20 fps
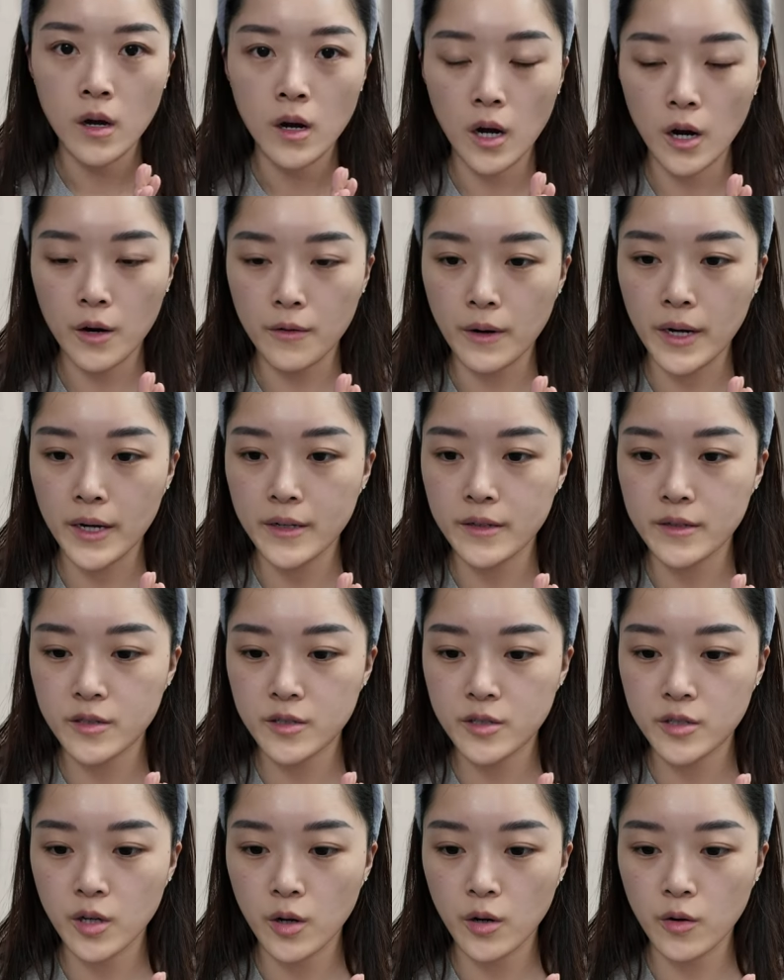All right,
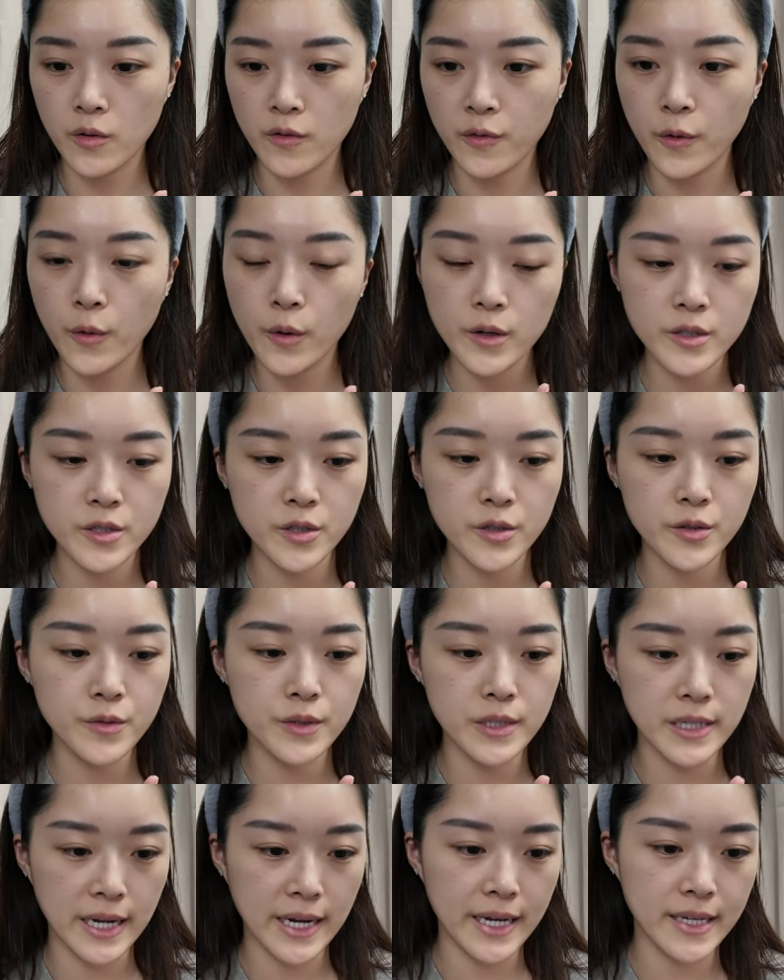so for
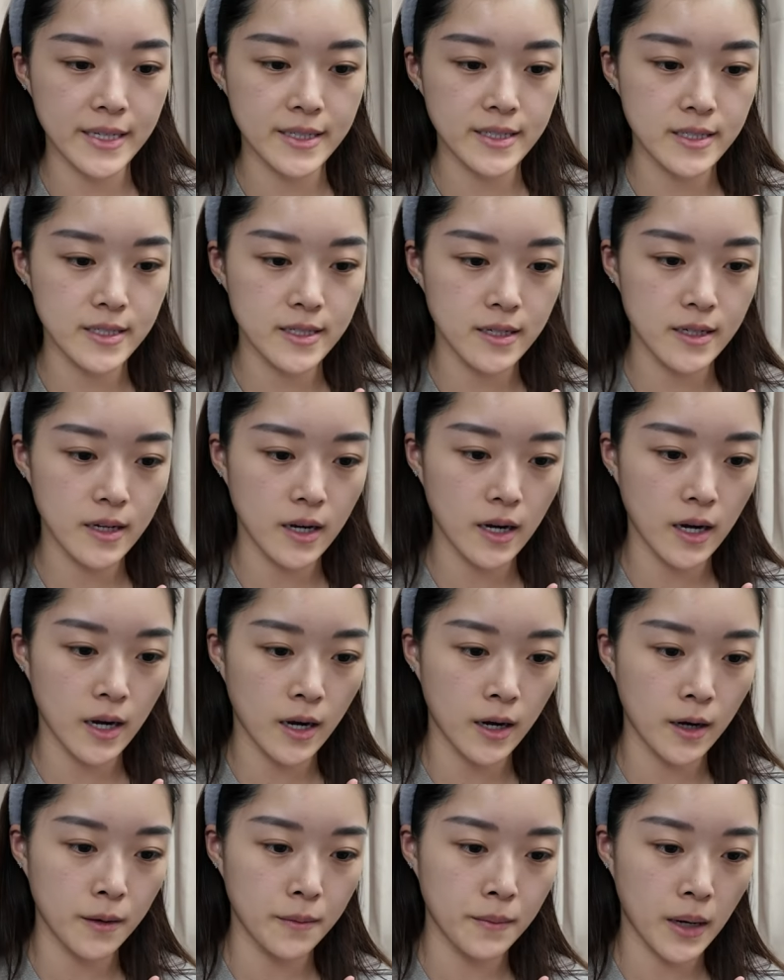tonight,
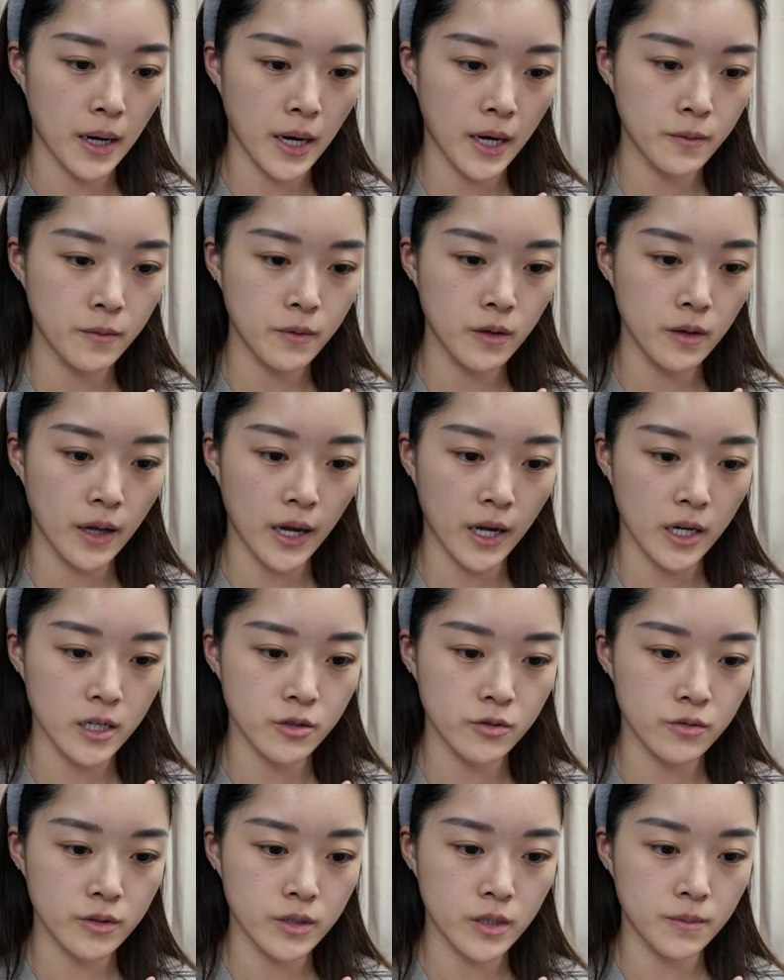I will
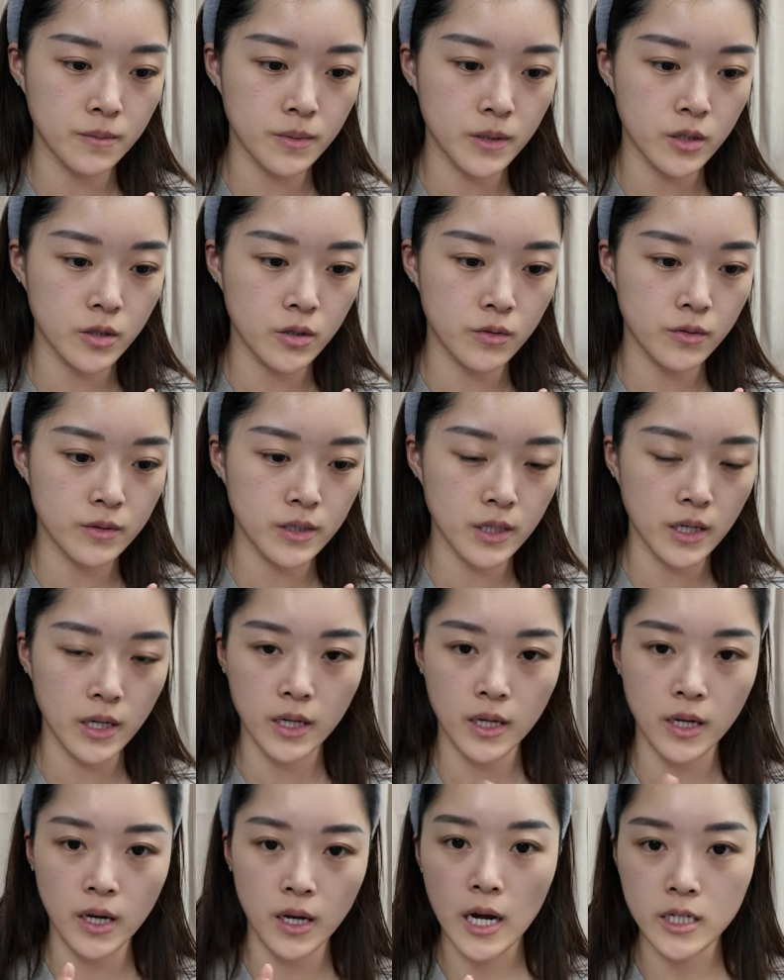actually be
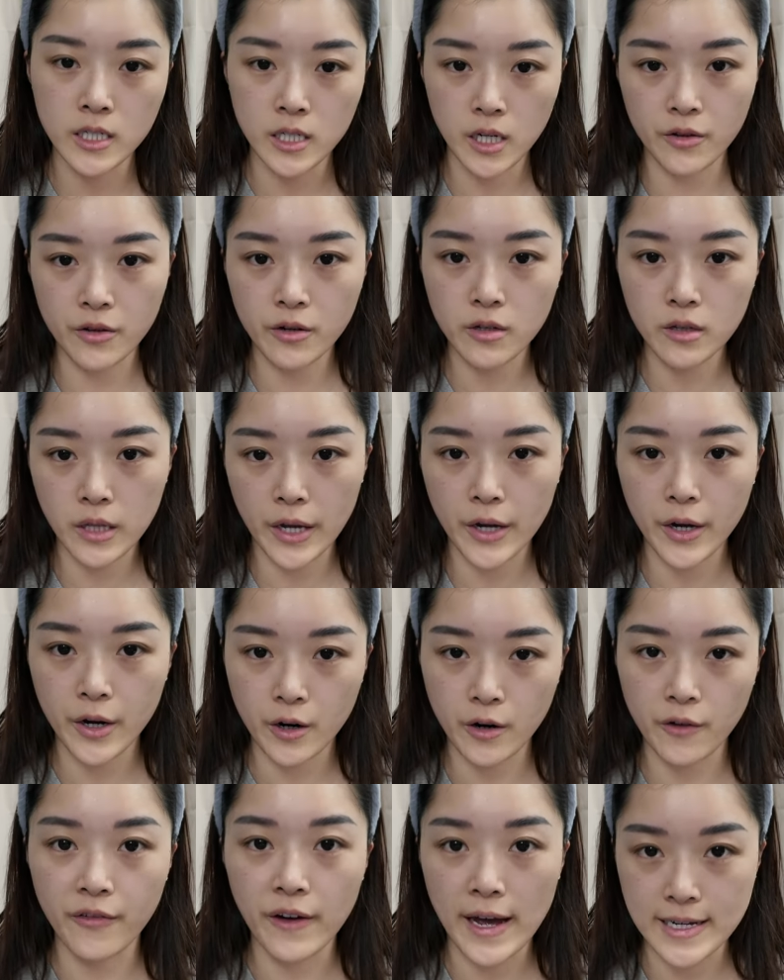using another layer
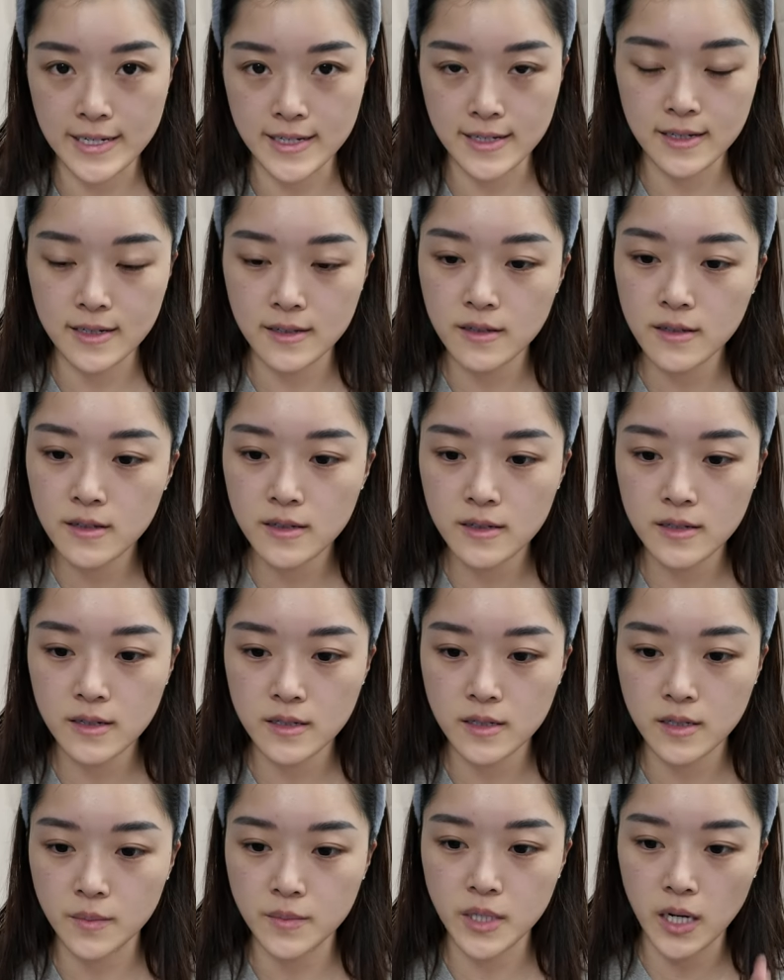of essence.
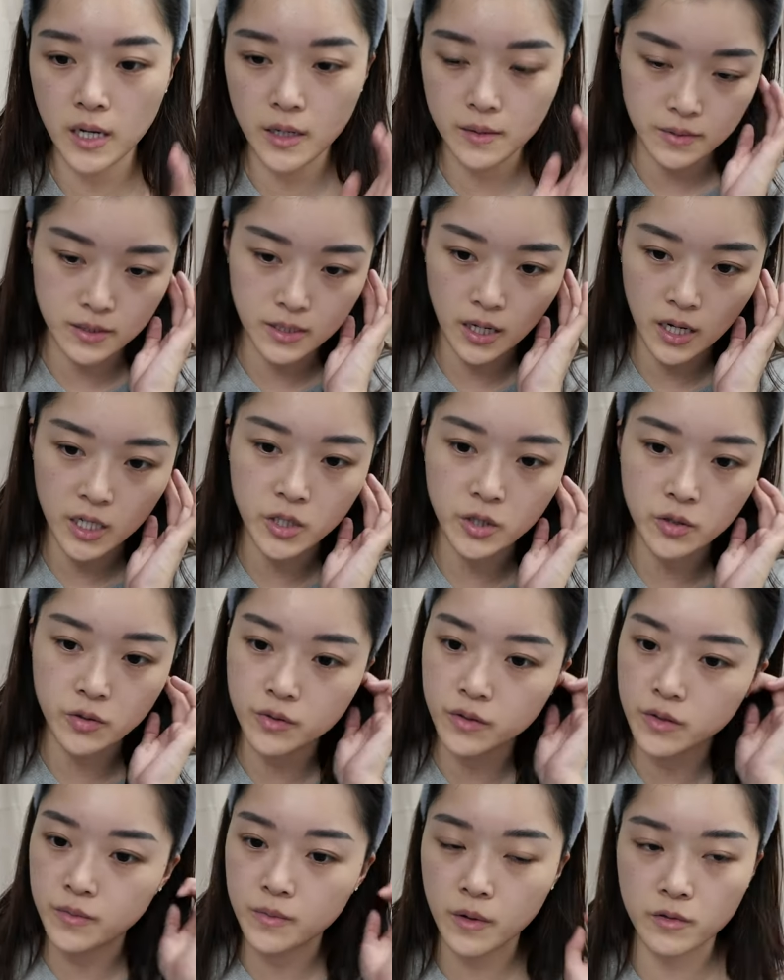Sometimes I
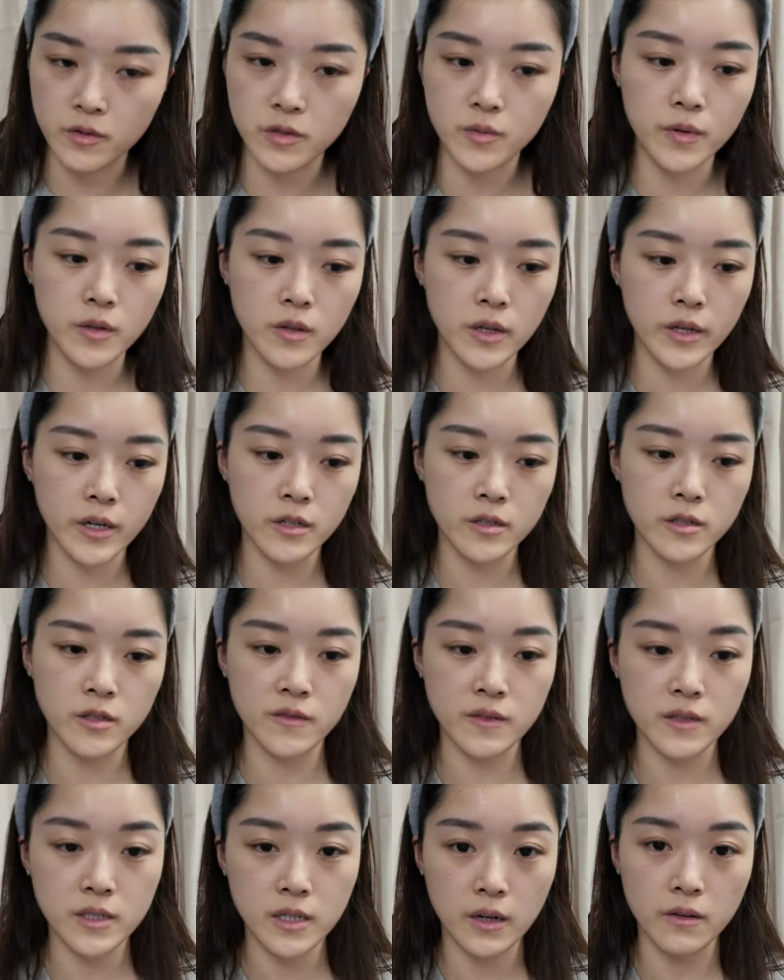use multiple layers
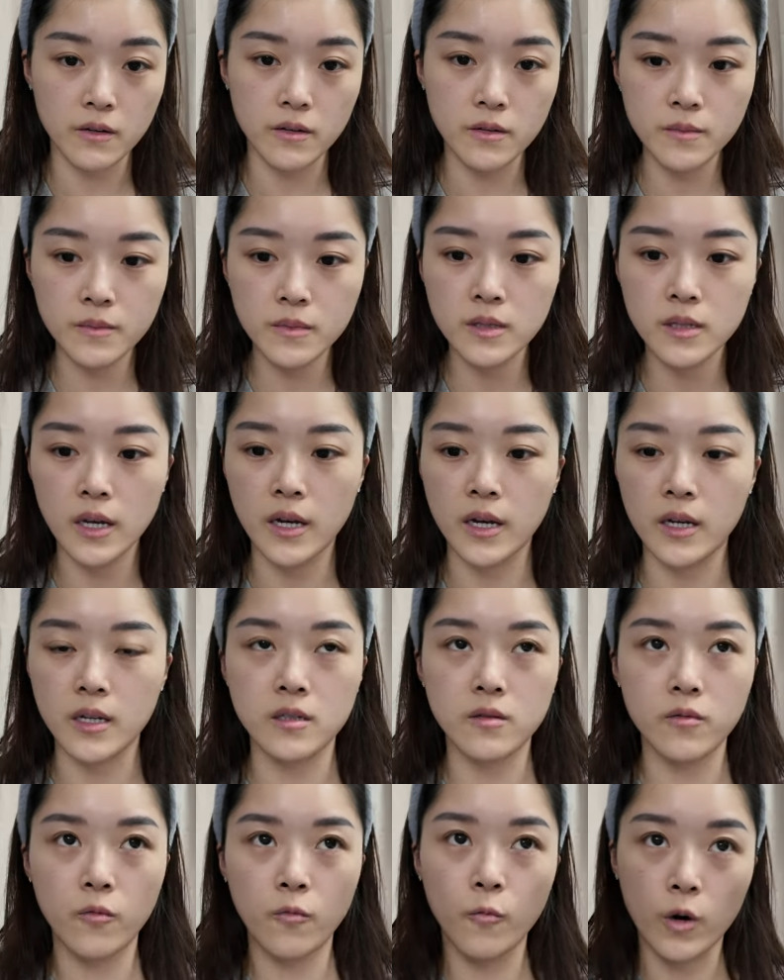of serums,
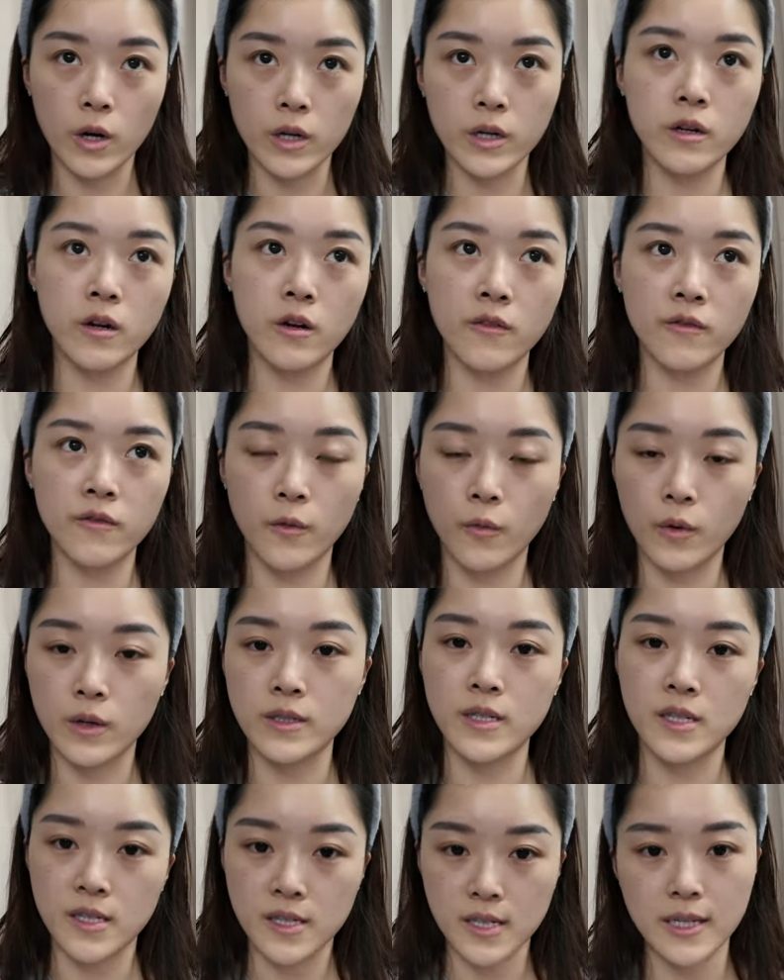and one of the
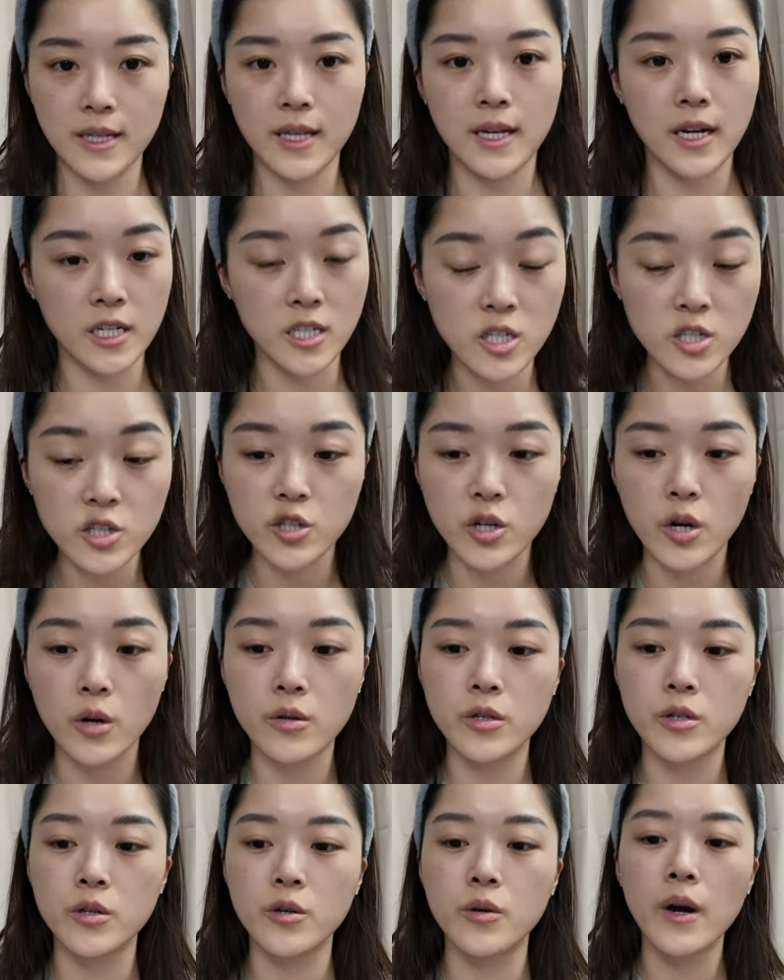ones inside that I just
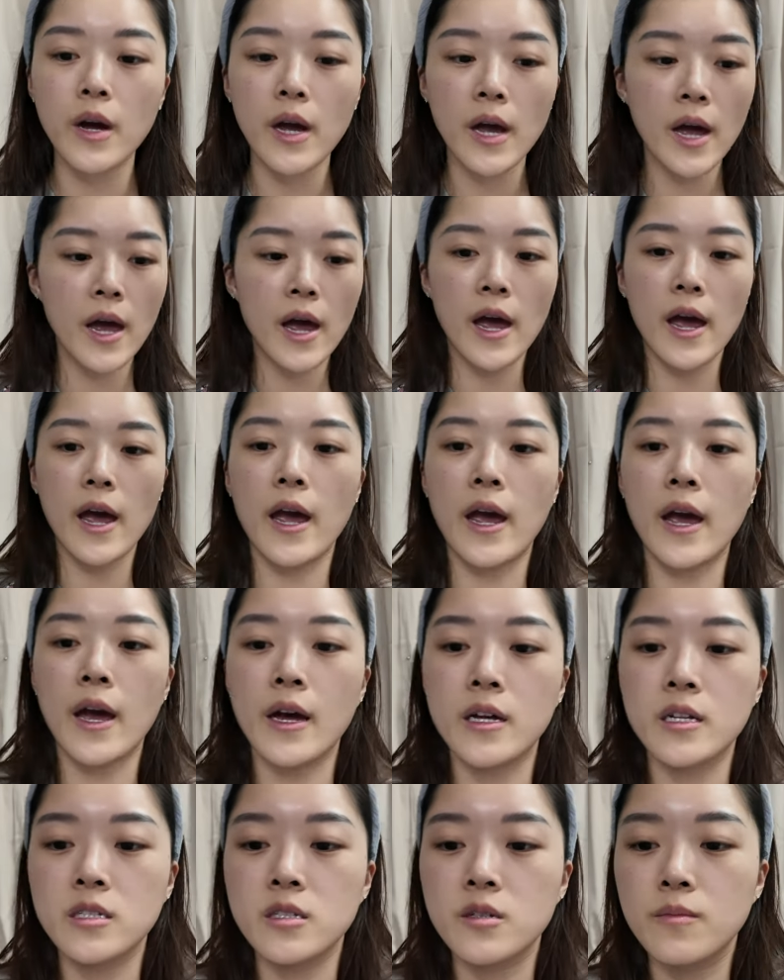showed you,
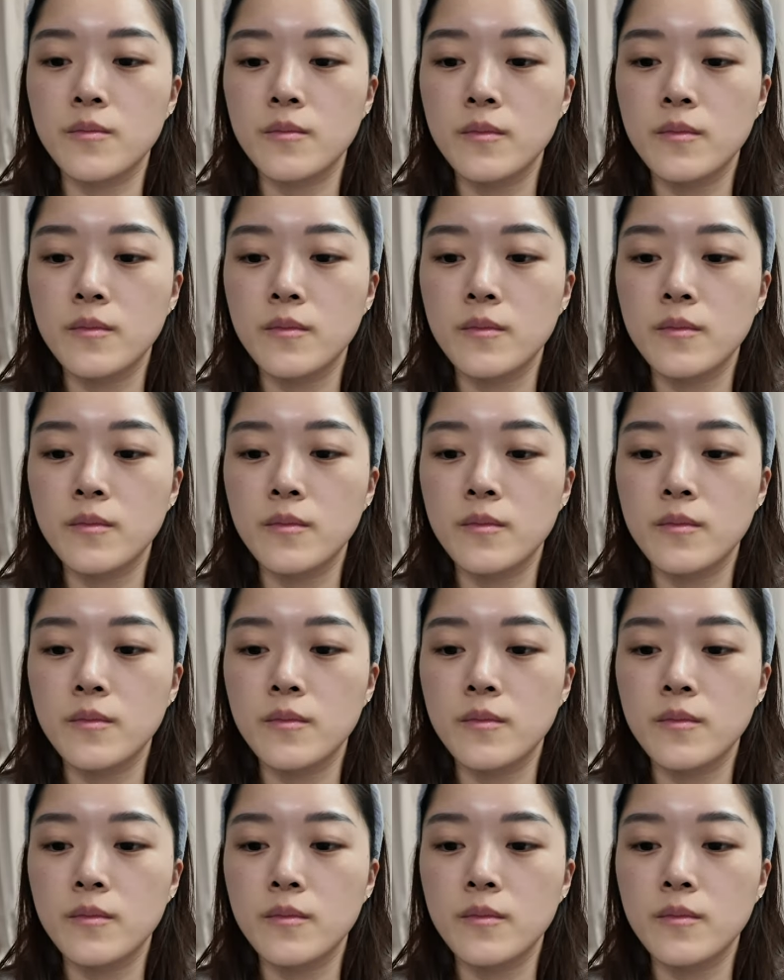and